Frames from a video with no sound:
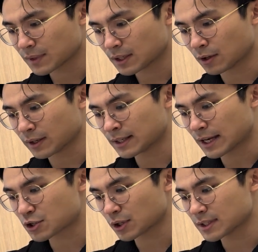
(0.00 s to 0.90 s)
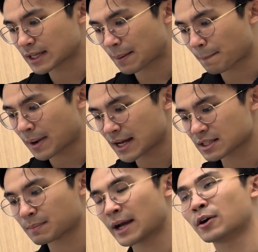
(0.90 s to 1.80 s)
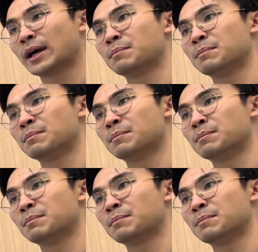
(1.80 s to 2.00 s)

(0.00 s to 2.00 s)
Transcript: your electrons can pass by your